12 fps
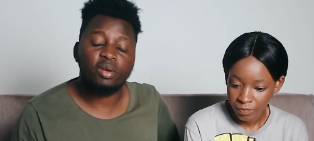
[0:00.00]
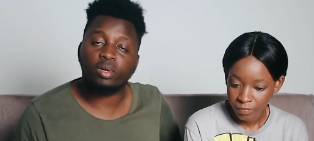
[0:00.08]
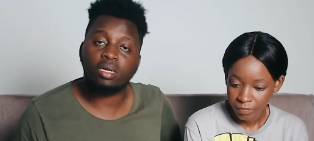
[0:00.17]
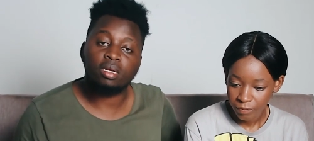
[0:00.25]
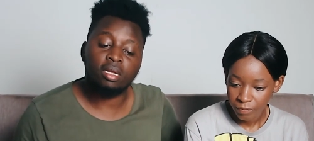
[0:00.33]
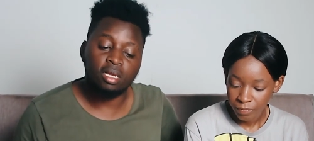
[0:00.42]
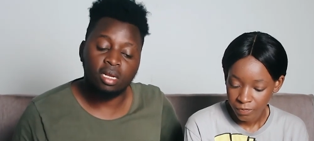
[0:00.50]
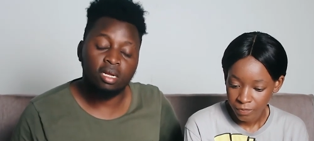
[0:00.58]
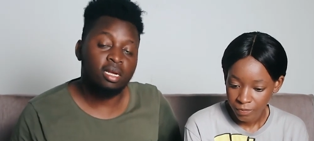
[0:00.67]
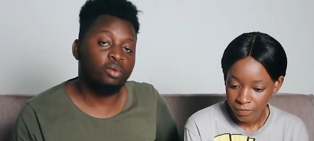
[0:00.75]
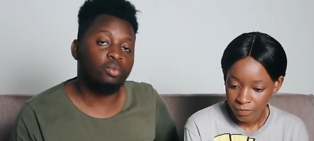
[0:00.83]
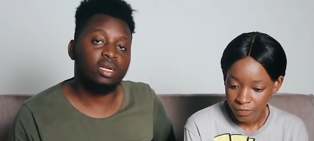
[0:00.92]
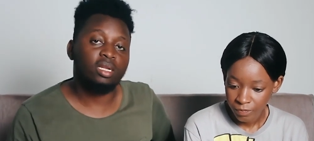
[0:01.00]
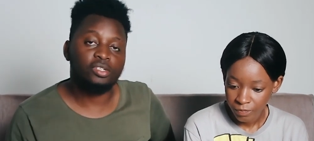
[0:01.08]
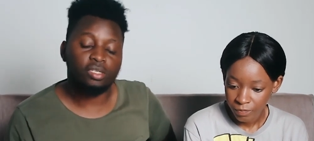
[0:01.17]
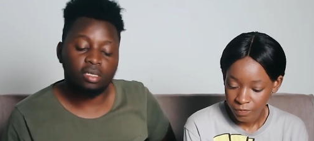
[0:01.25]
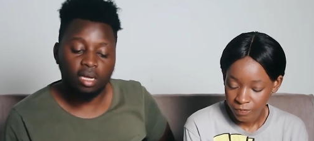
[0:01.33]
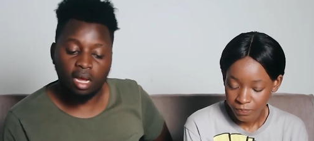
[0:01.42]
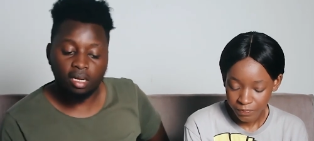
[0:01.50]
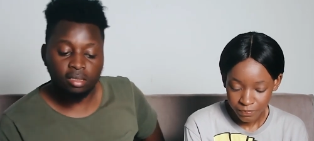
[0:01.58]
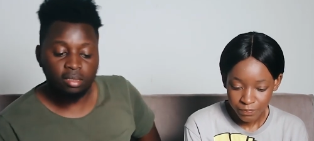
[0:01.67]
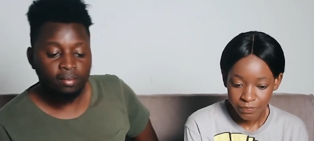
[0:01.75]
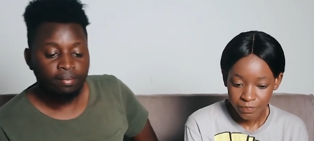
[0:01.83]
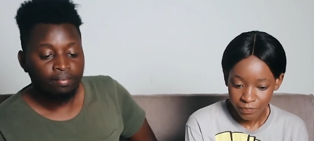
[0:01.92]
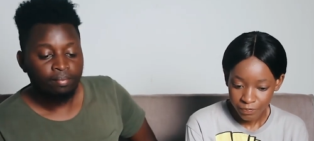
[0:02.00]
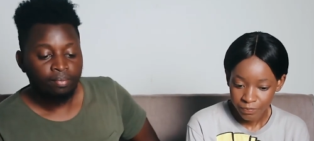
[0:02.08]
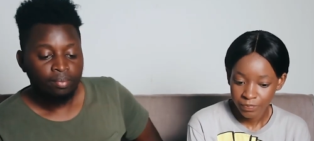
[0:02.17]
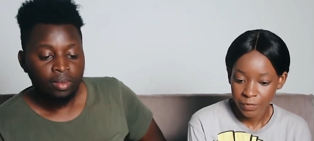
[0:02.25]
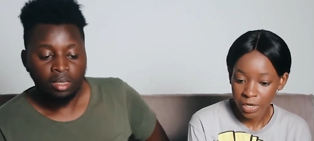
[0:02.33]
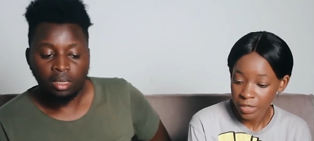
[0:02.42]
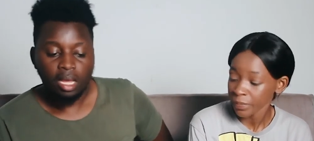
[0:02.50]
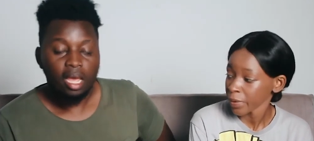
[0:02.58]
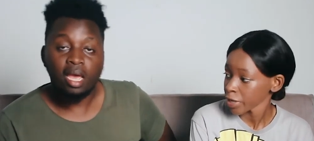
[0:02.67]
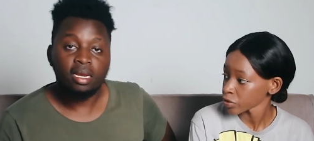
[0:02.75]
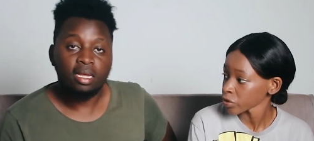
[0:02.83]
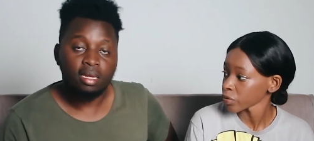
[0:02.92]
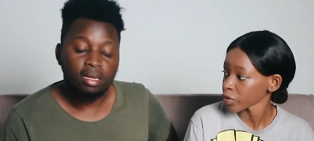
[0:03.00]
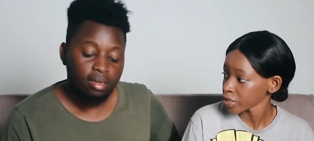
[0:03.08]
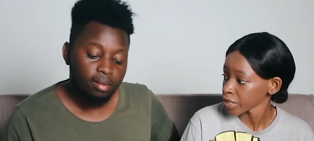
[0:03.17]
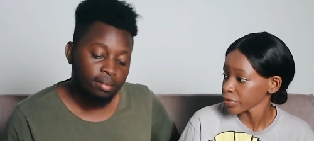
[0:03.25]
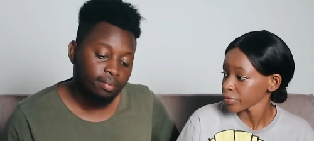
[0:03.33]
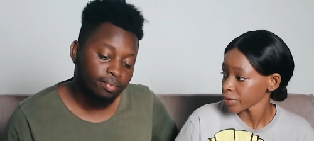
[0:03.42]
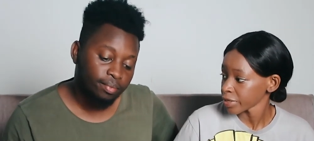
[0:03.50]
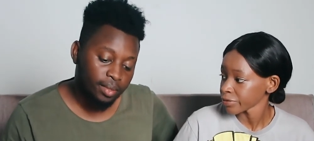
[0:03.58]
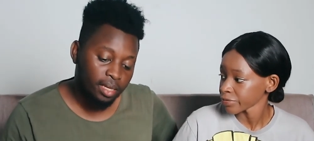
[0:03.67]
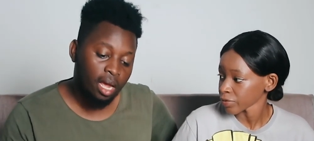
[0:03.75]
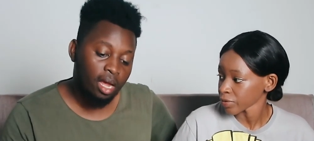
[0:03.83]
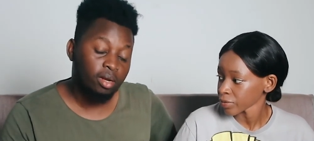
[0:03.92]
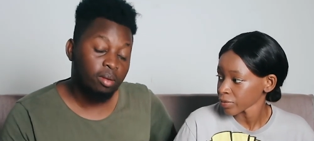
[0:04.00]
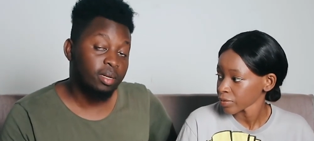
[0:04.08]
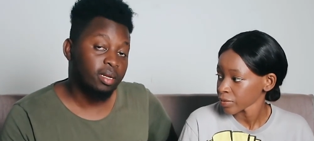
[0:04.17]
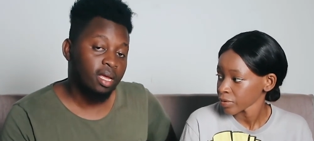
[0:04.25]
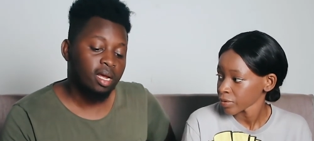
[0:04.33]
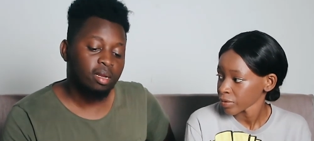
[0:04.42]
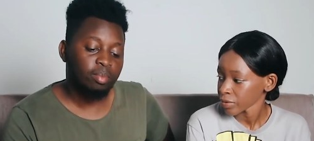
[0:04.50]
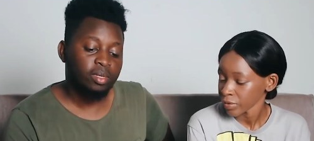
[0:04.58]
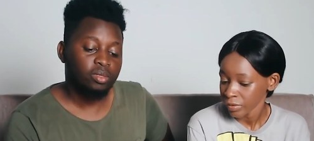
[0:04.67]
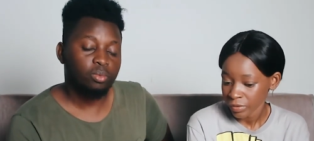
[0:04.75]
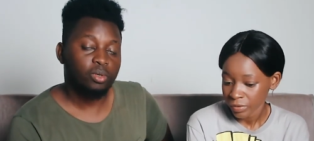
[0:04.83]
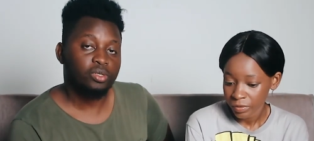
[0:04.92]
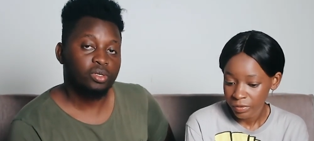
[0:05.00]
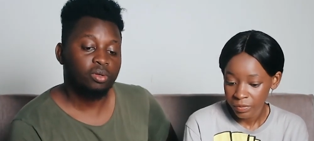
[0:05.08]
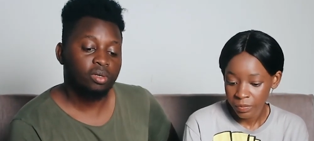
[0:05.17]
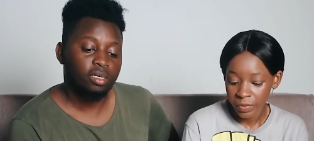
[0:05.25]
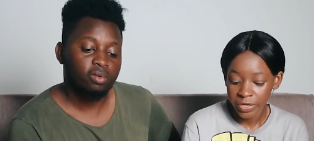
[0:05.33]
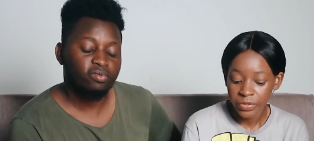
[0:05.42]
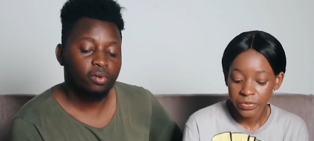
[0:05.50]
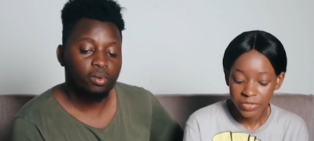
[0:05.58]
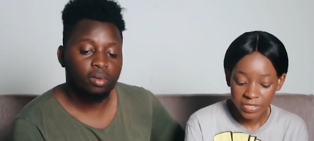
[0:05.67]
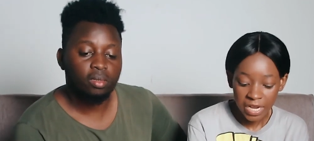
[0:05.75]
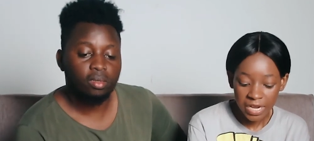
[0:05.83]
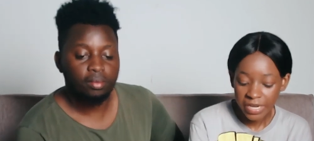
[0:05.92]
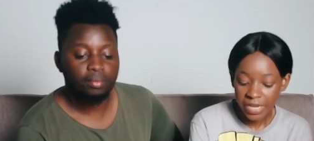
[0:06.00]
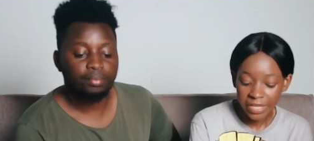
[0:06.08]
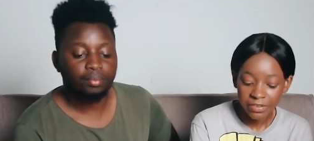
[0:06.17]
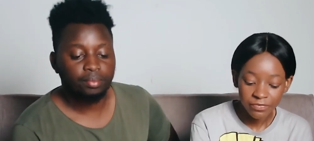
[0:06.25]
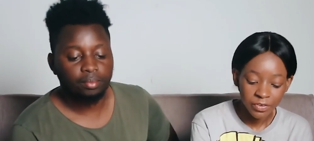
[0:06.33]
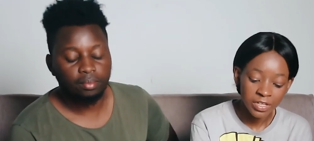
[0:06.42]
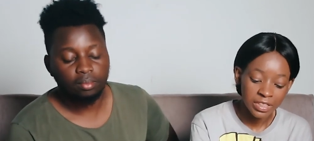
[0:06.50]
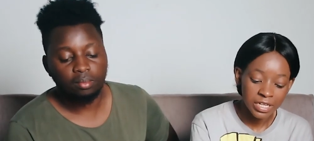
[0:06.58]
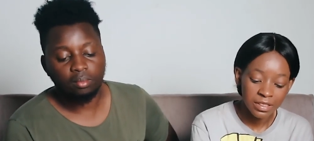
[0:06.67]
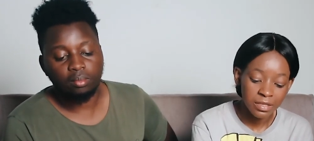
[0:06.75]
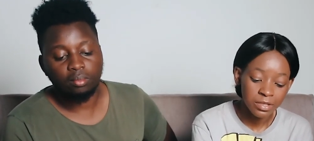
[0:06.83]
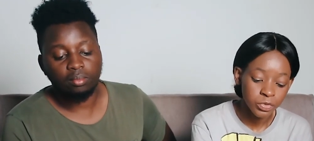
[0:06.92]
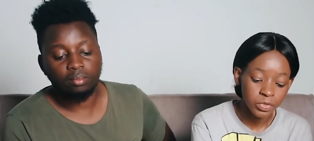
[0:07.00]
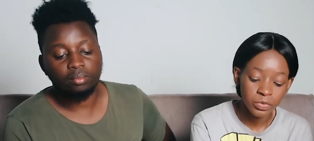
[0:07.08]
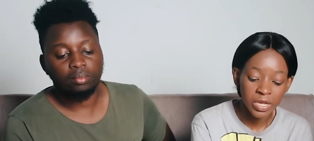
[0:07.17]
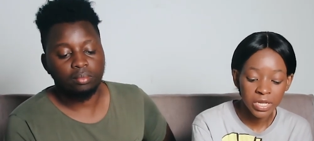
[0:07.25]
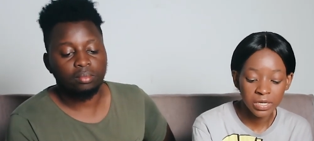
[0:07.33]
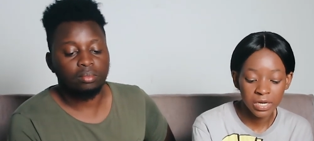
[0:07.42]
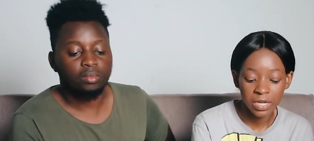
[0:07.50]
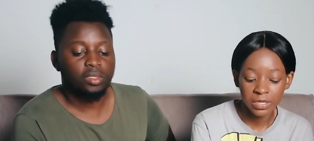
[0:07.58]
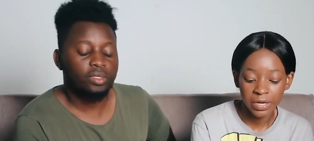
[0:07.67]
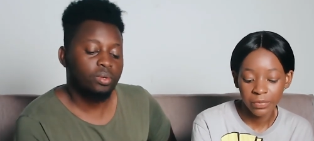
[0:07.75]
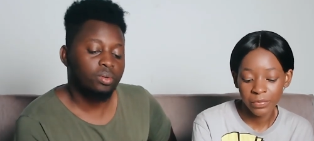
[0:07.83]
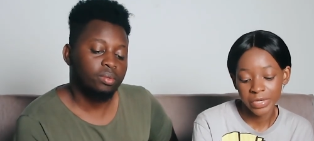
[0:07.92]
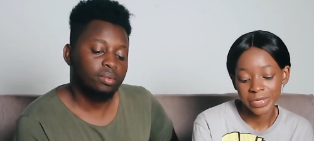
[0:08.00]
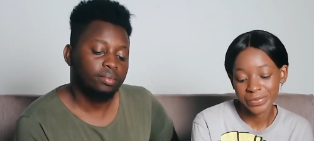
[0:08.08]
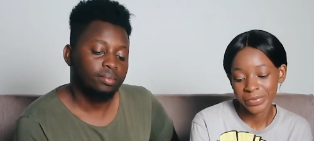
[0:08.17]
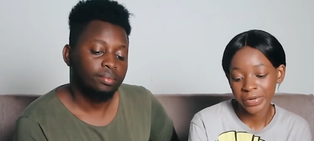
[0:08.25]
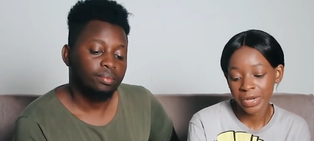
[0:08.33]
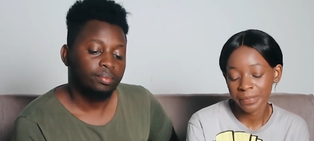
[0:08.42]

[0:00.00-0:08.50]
Speaker 1: every in any religion, guys.
Speaker 2: It
Speaker 1: depends on what you're looking for. Yeah, it depends, yeah, it depends on what you're
Speaker 2: looking for. When he was younger, he found that this was working out, and when he grew